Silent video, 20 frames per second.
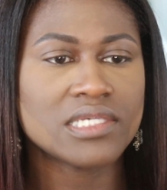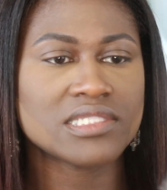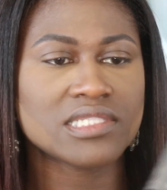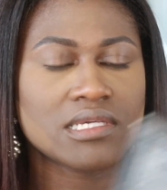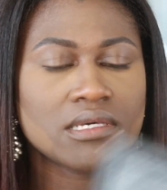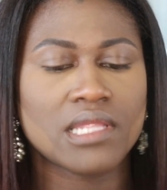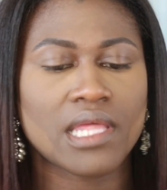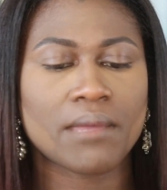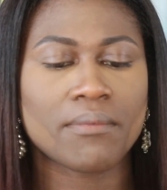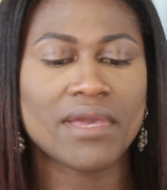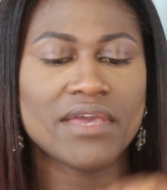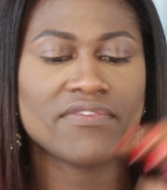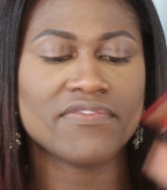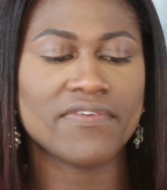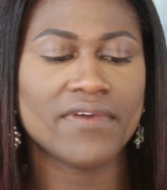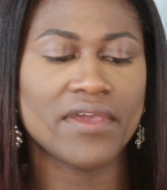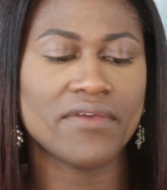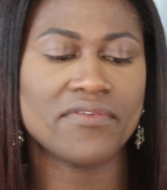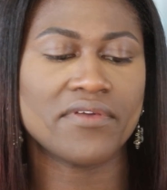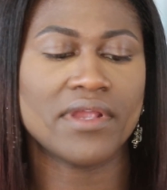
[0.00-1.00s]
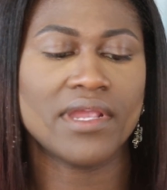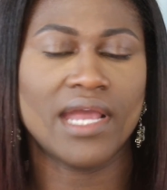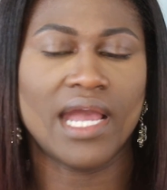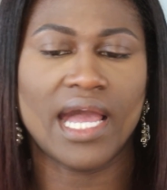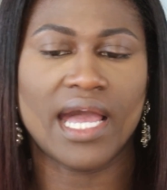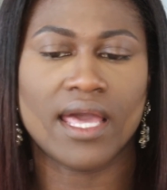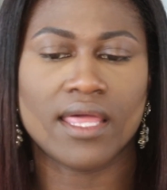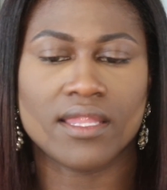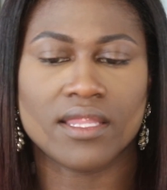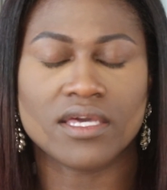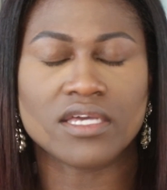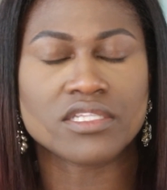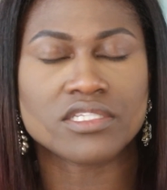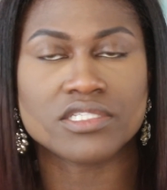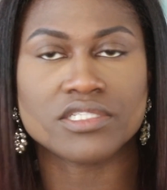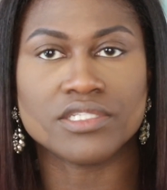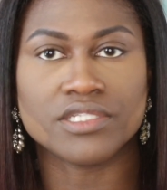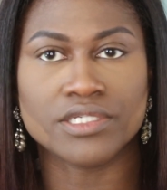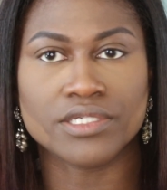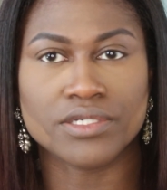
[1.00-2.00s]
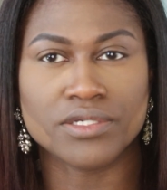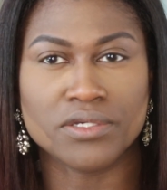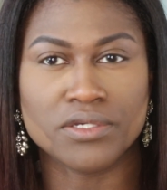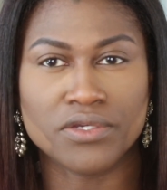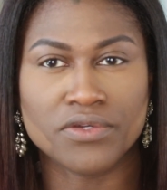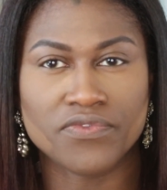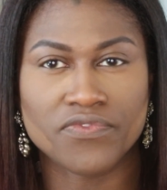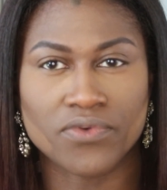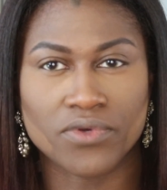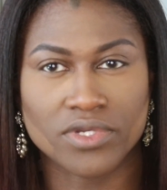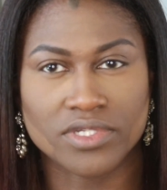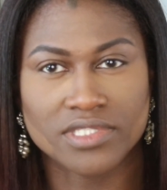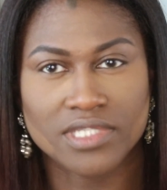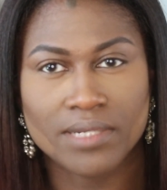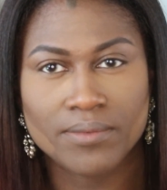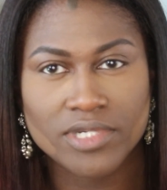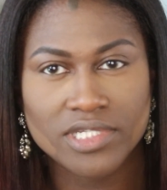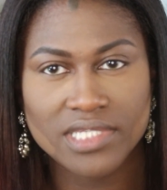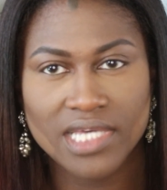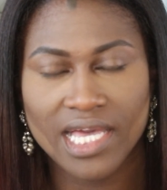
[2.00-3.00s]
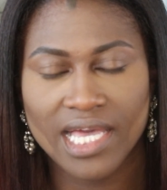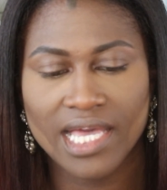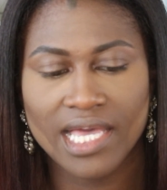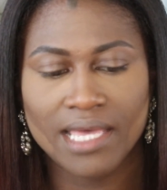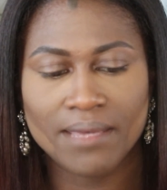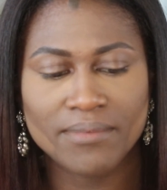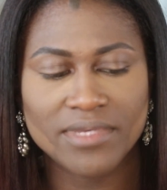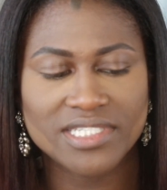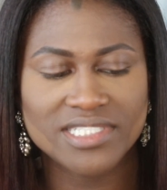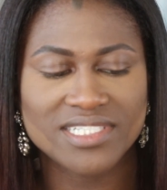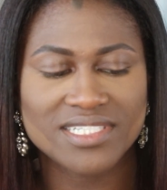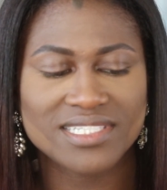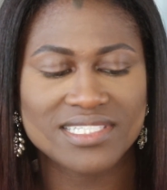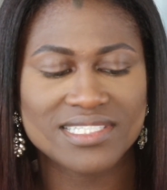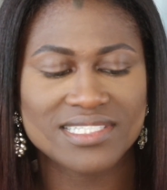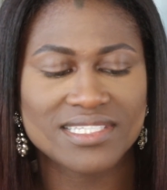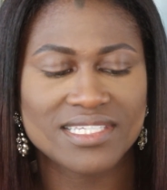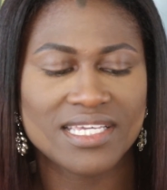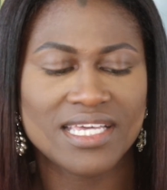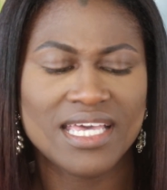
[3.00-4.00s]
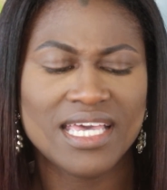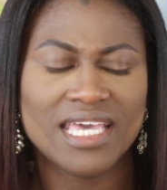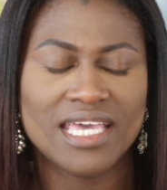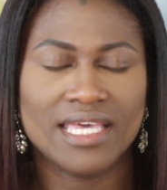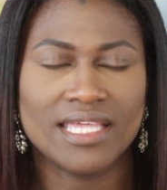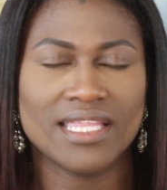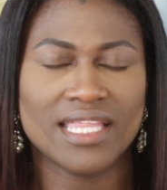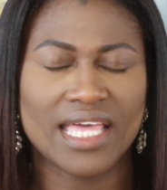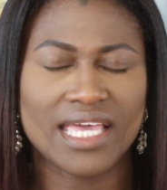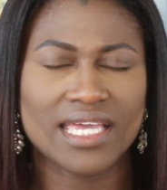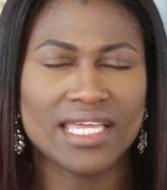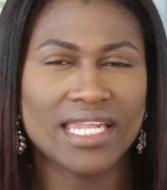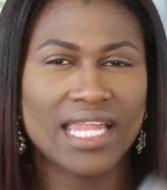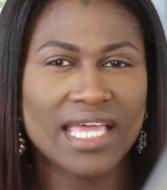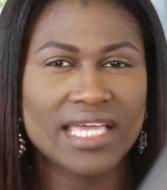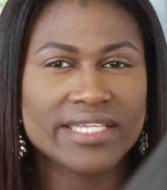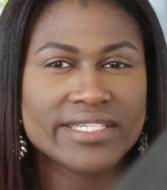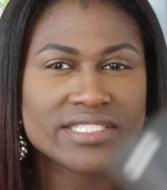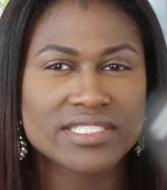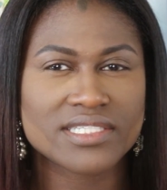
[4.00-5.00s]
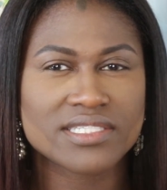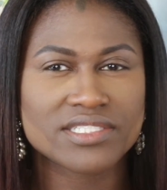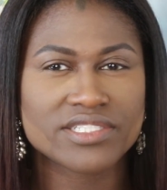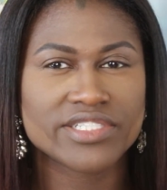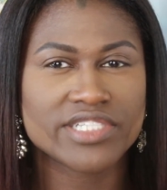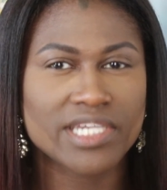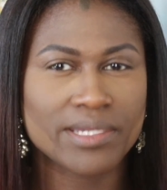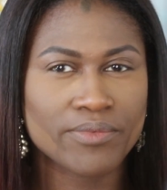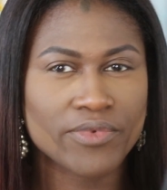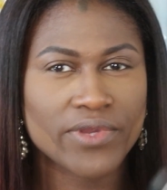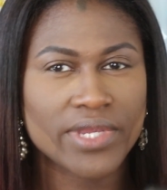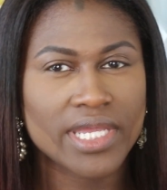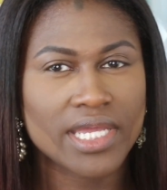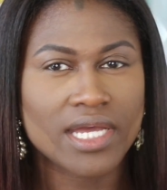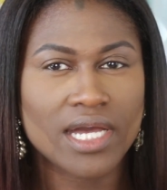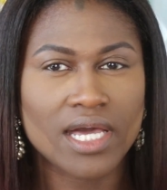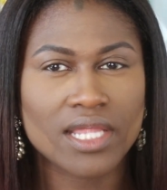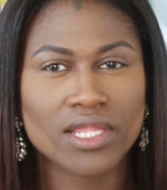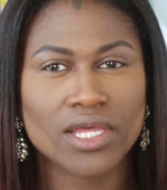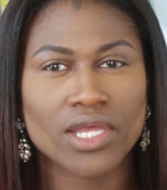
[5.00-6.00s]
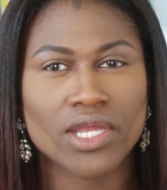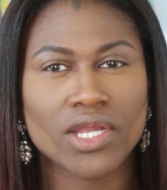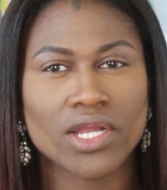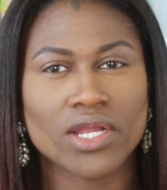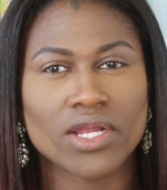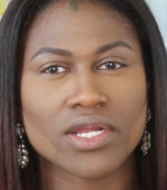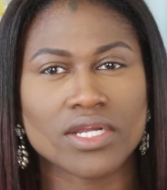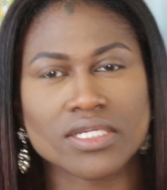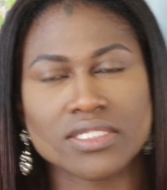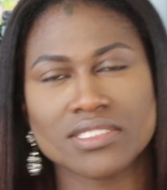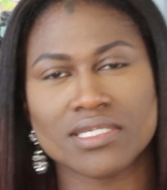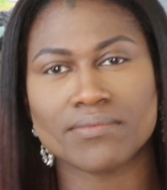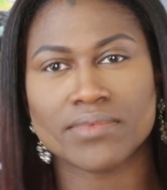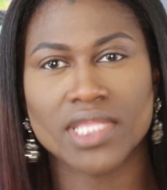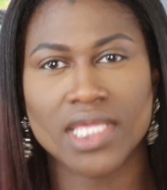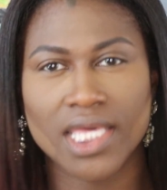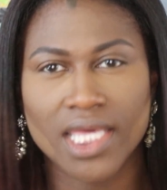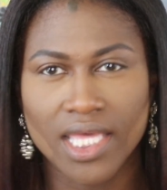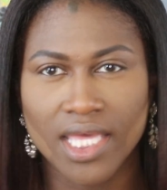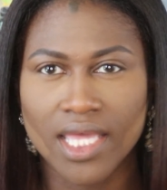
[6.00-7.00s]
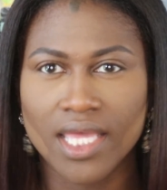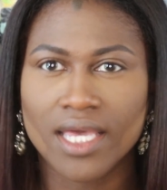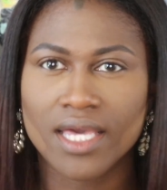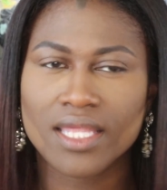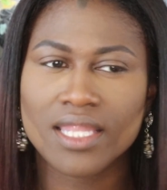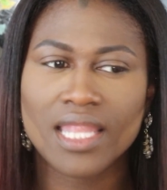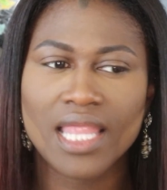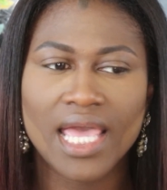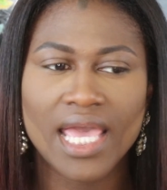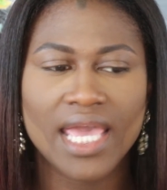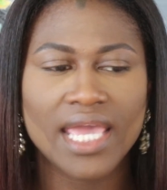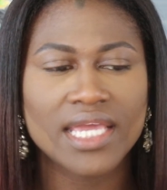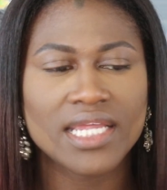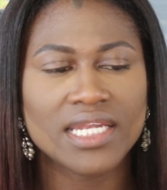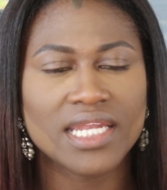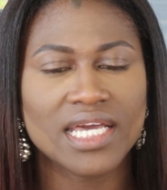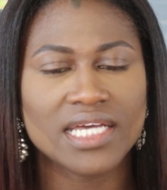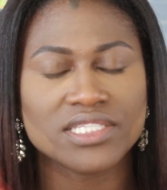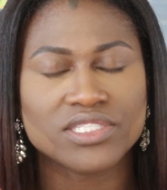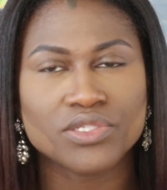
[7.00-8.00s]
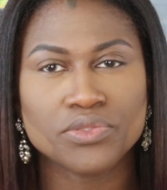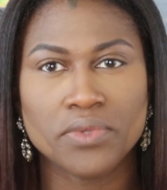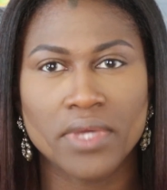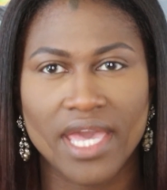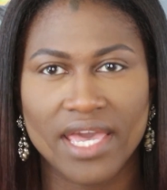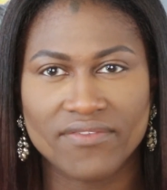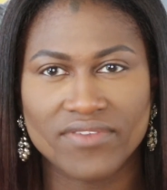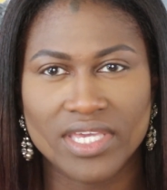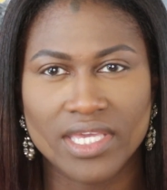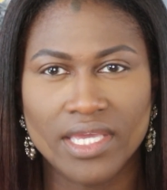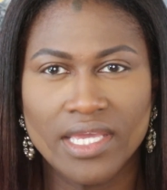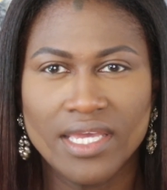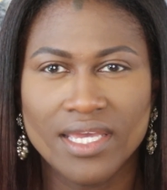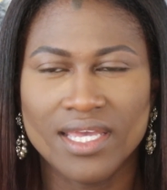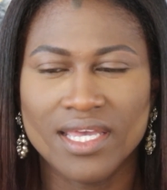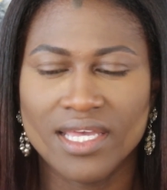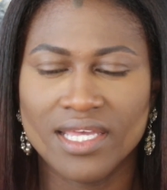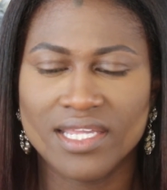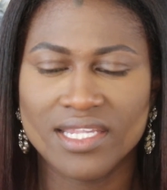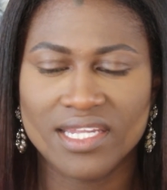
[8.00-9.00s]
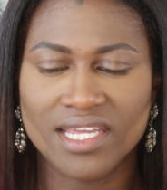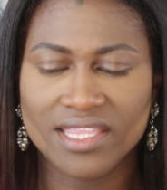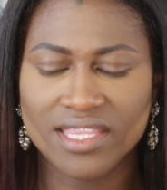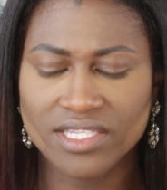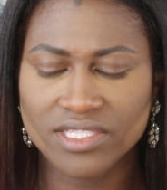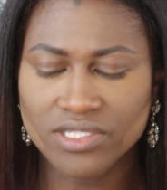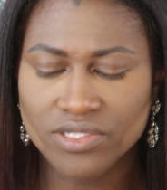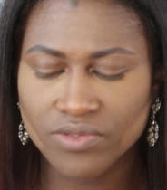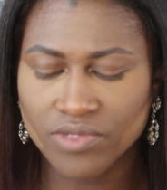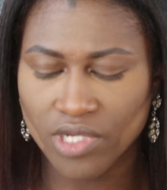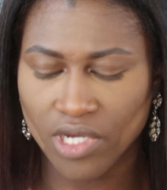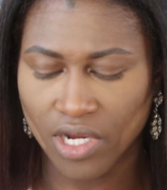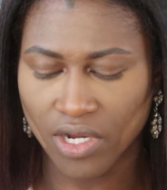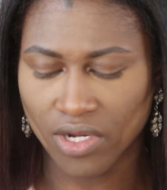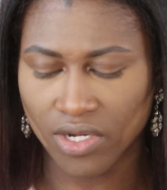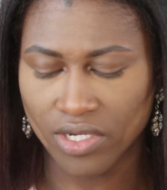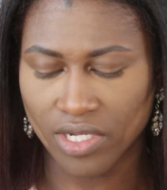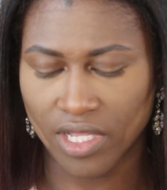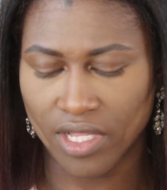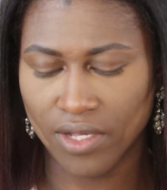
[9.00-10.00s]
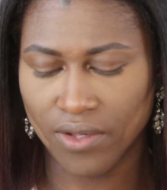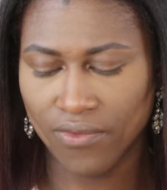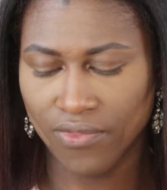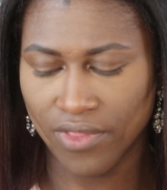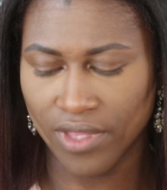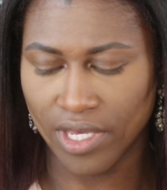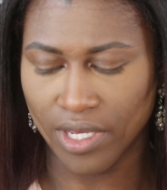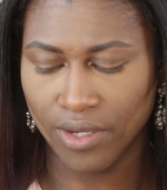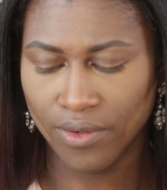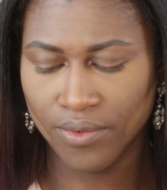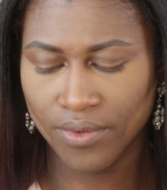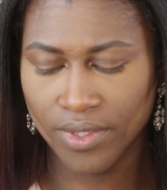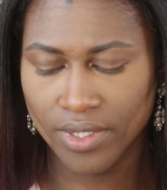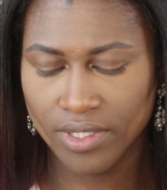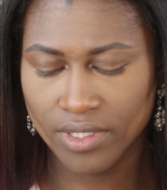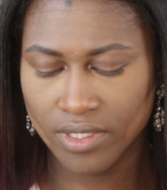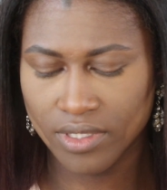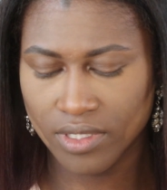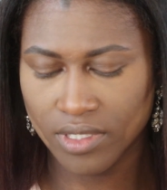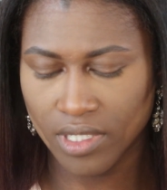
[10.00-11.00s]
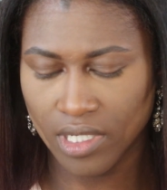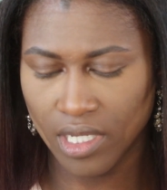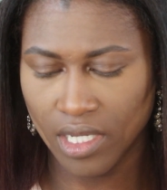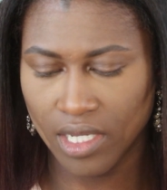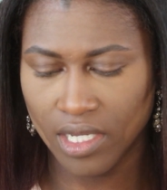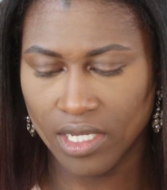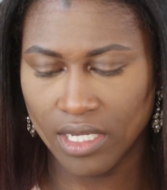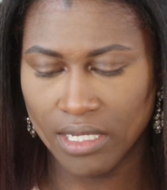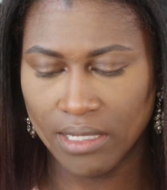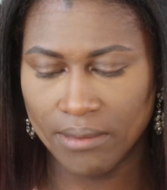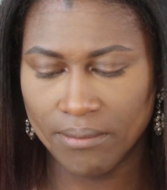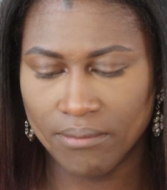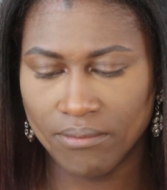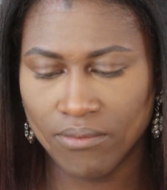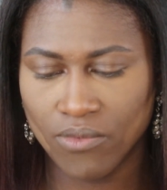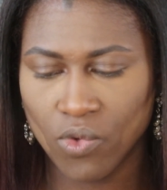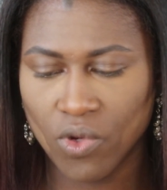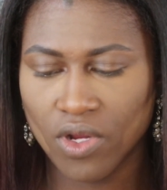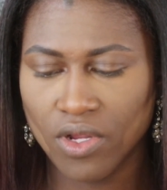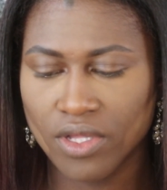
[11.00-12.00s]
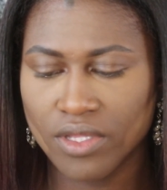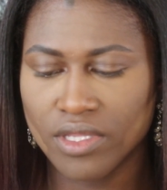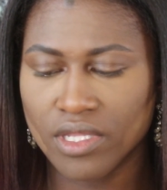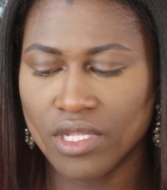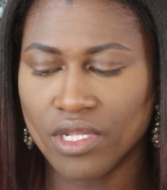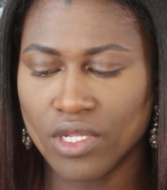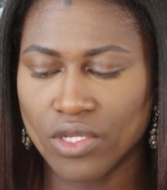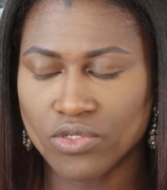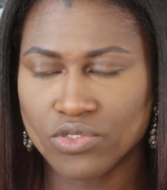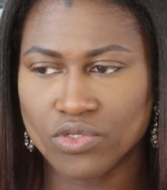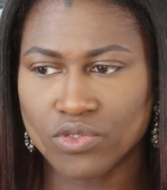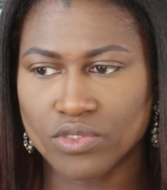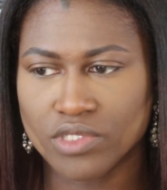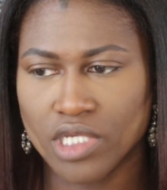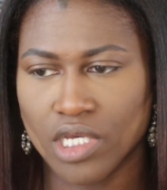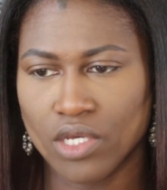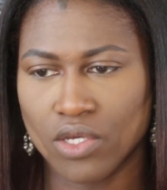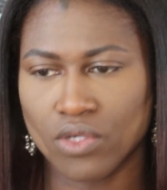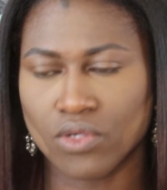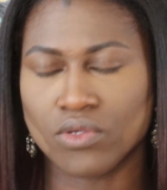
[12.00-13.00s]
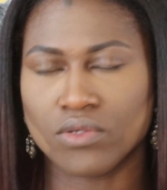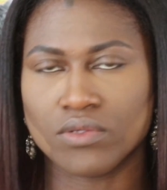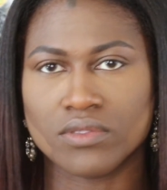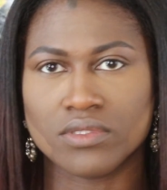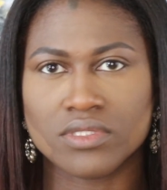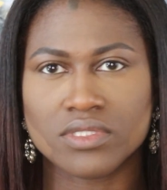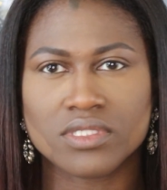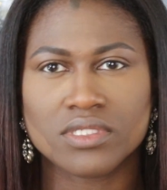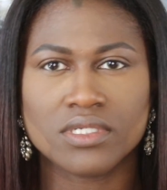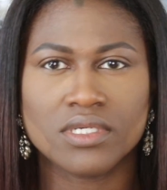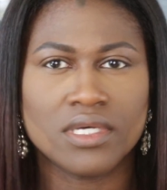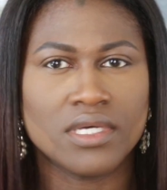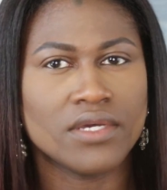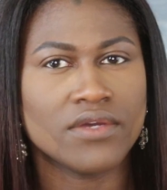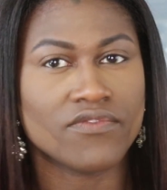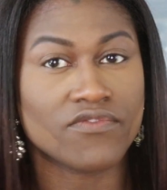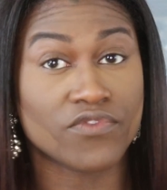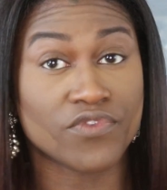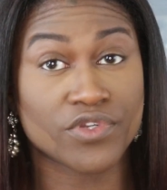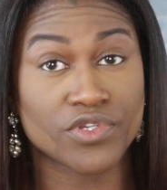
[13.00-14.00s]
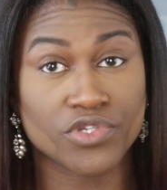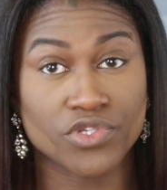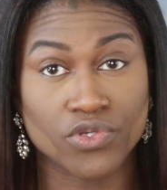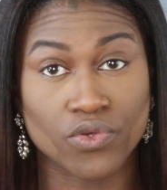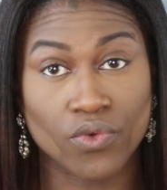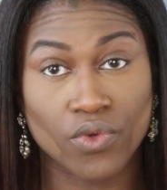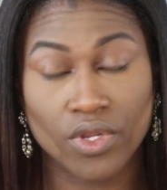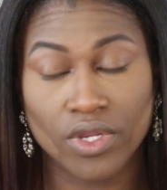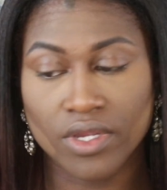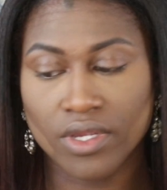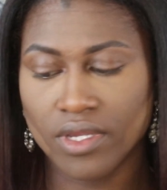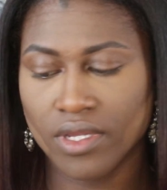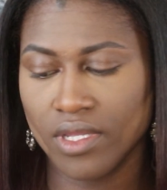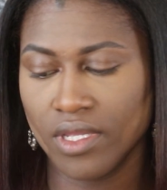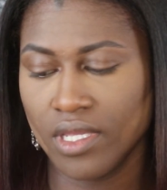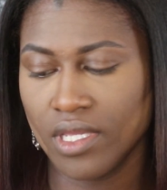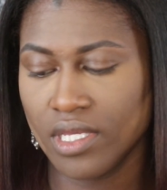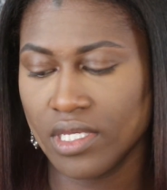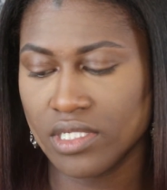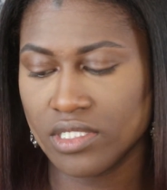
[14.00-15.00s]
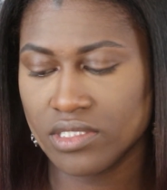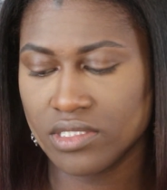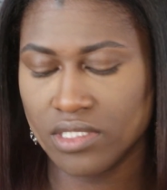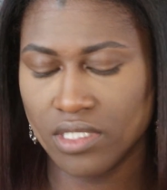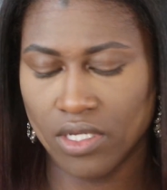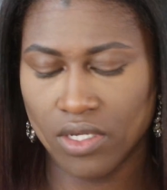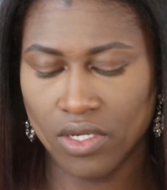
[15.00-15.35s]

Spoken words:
So like my favorite eye look to do for summertime is just like a nice shimmery color, something clay, not too heavy. Nothing too dark though. More on the neutral tones for sure. So